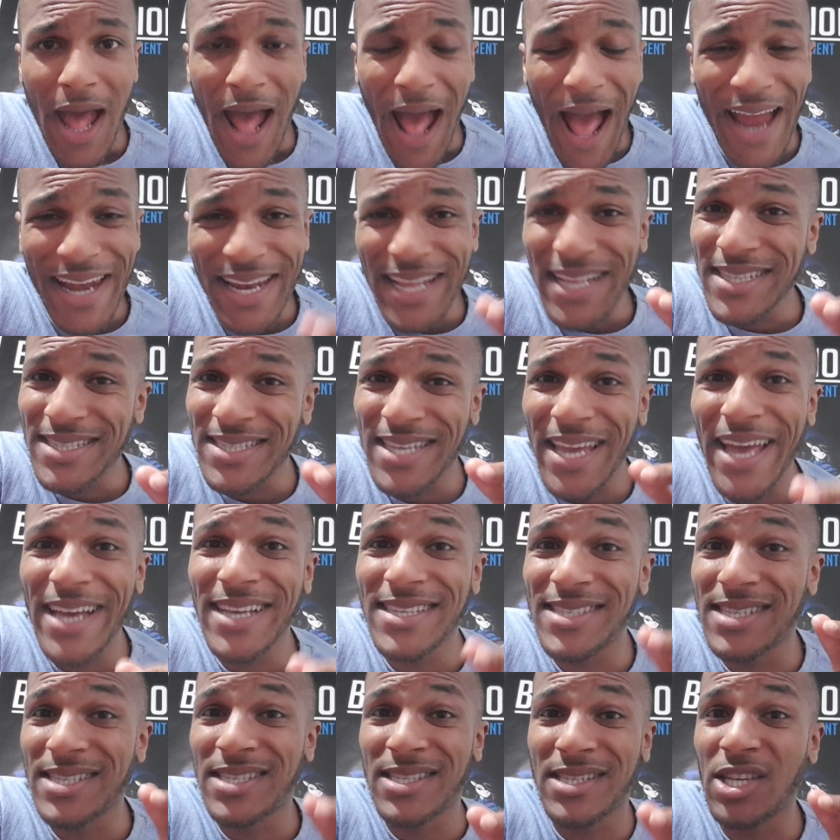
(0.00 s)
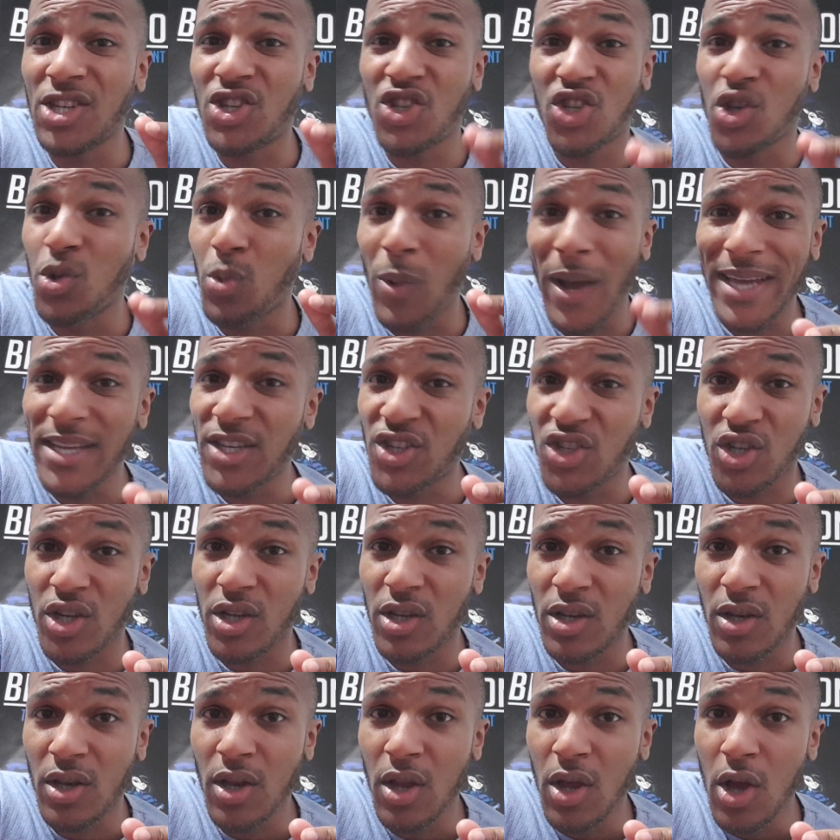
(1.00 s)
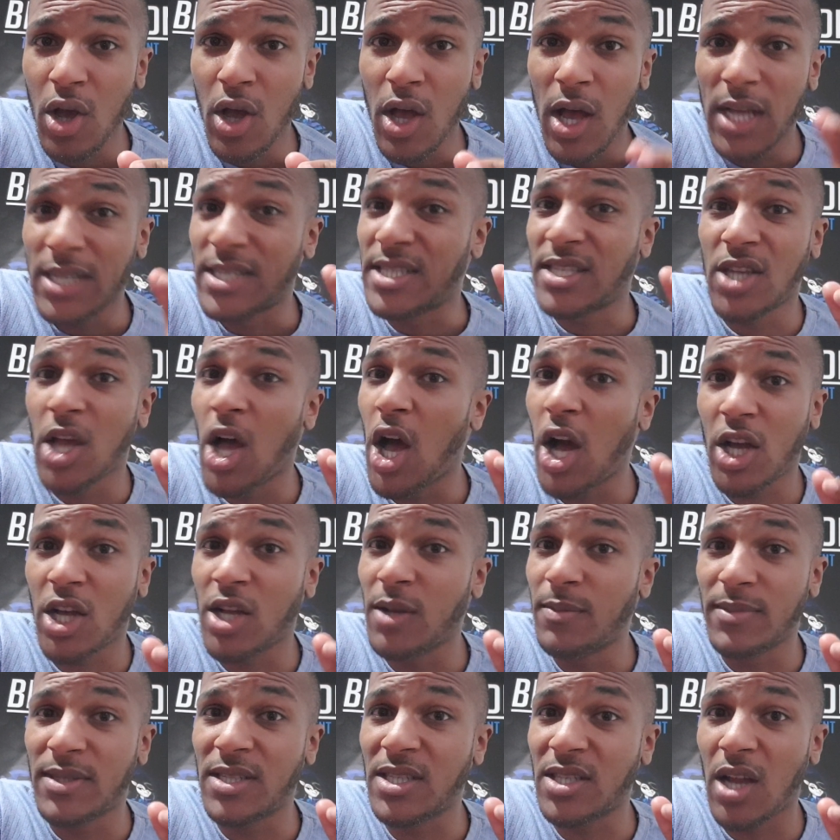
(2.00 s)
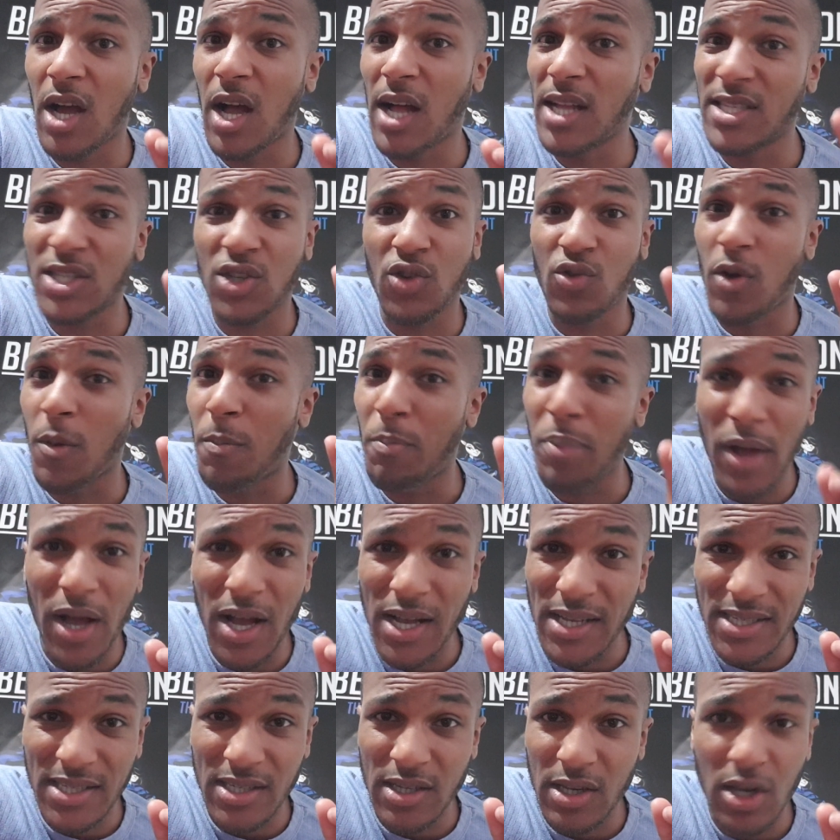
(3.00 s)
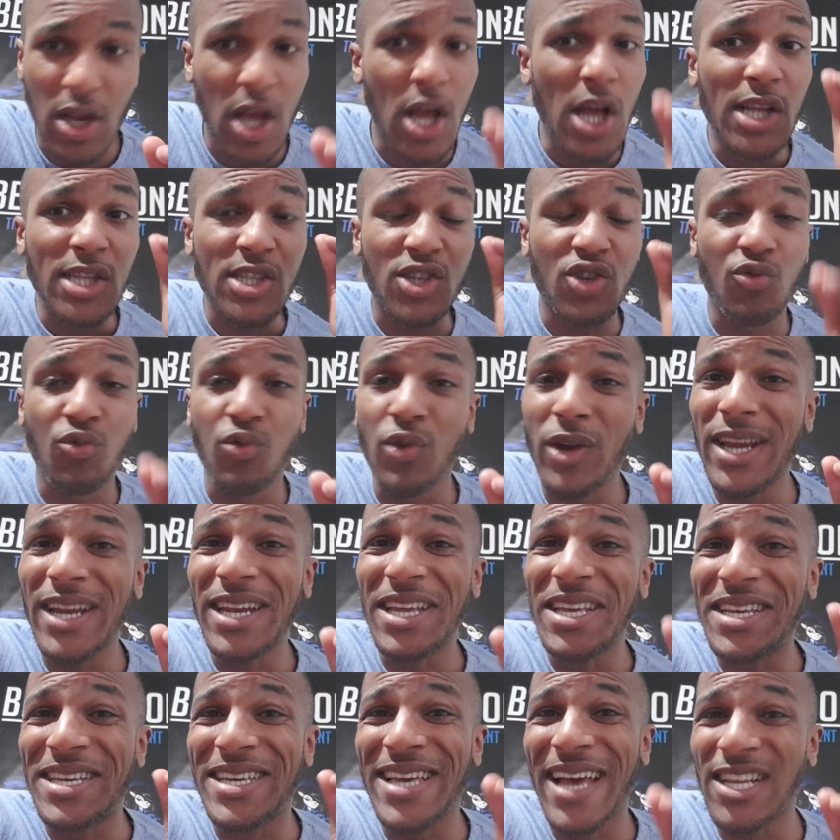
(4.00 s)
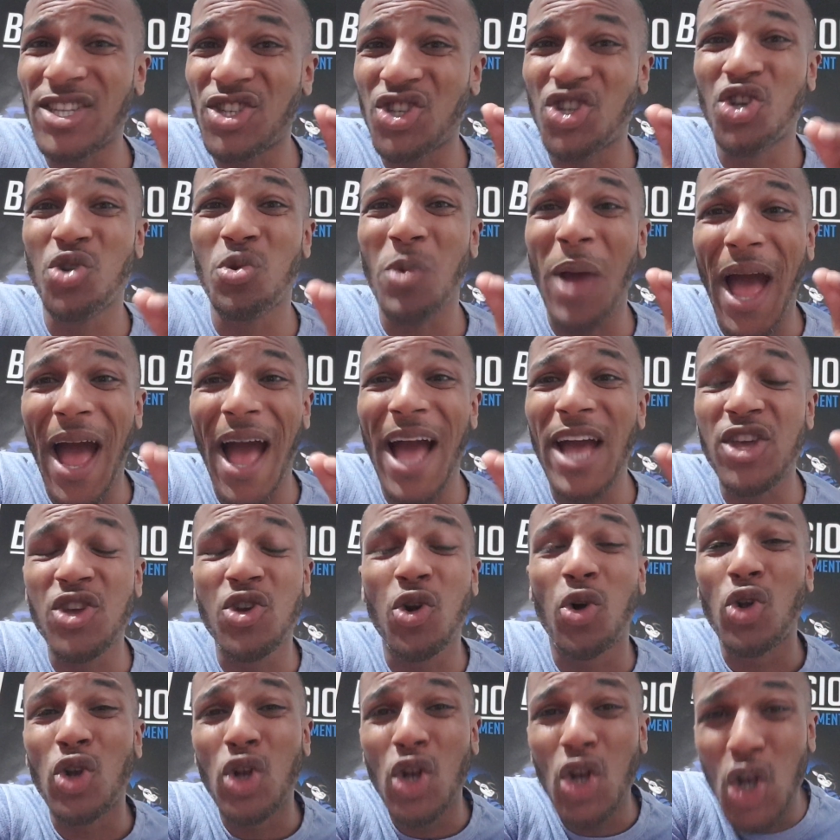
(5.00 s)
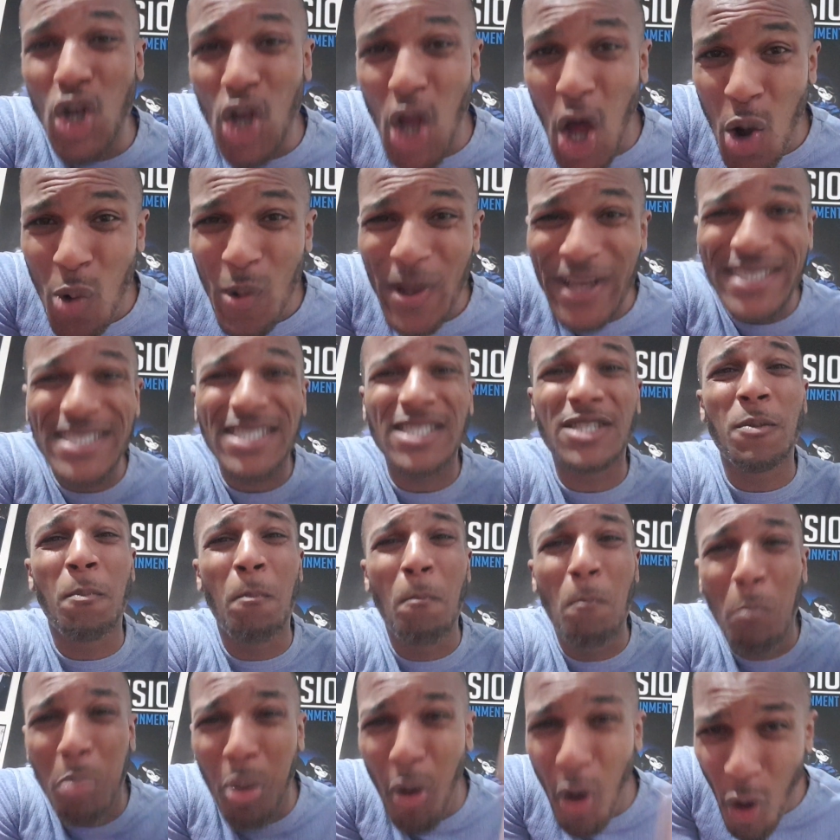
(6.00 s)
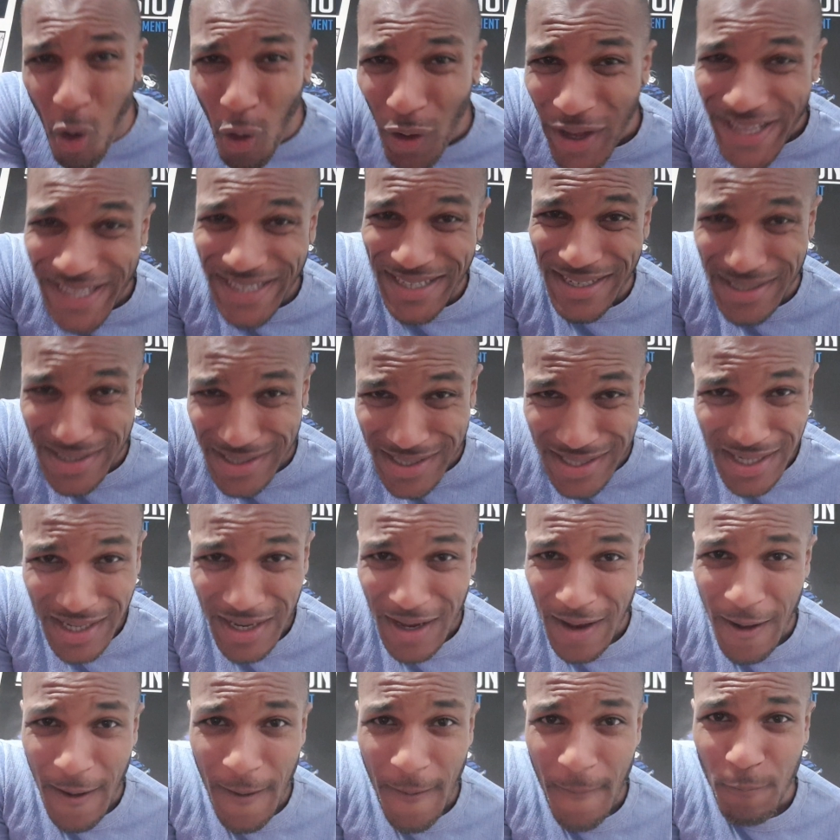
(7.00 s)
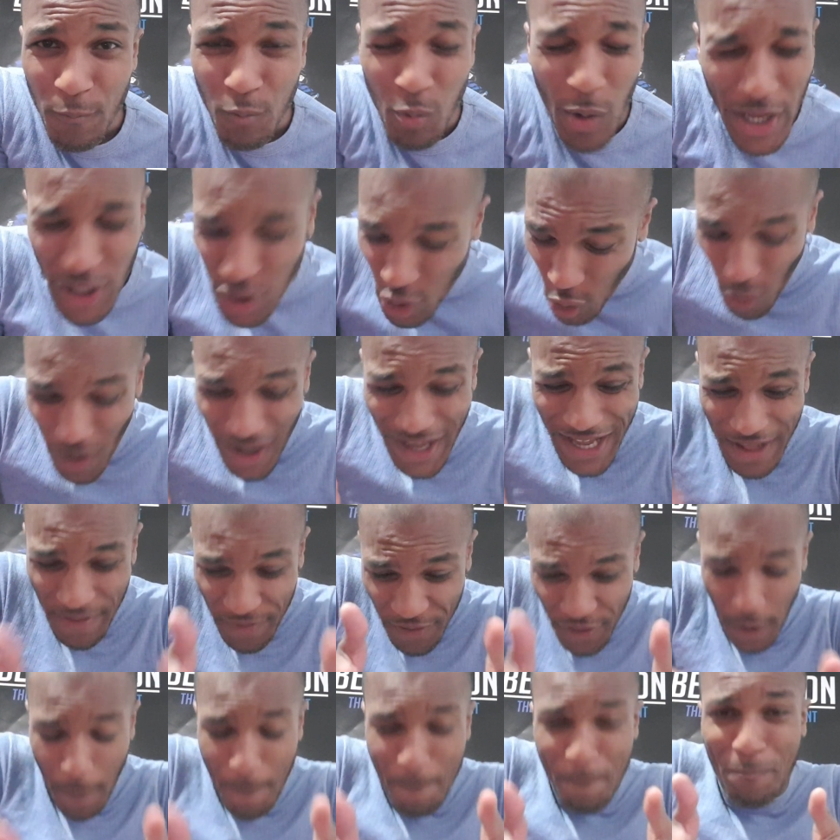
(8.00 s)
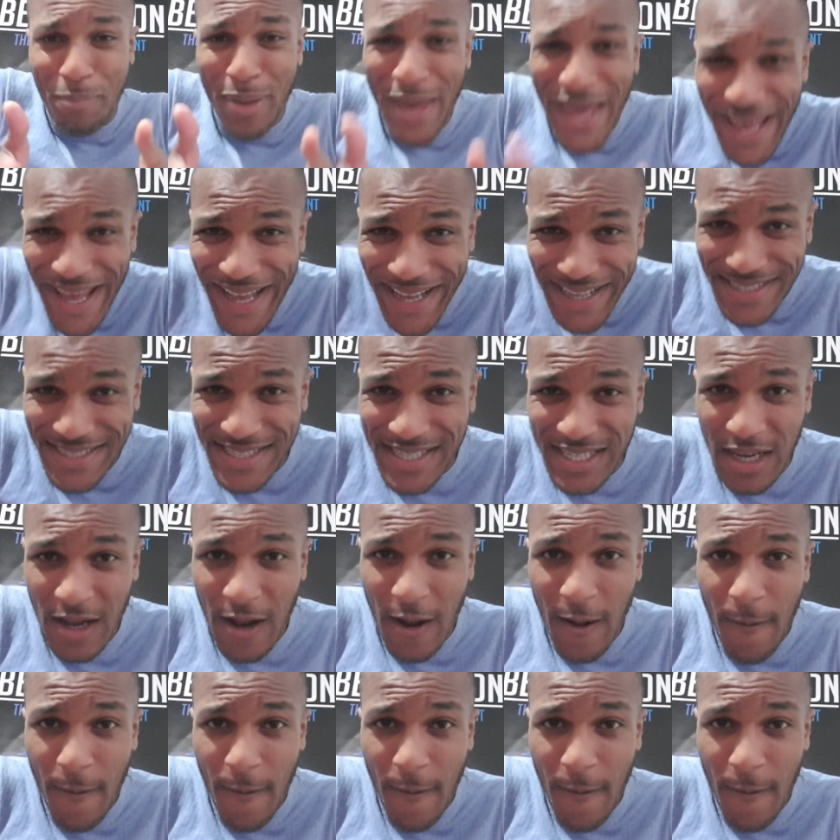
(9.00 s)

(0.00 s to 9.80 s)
And it takes a situation, a circumstance, or a person to really get you at your lowest point, where you're in the pit,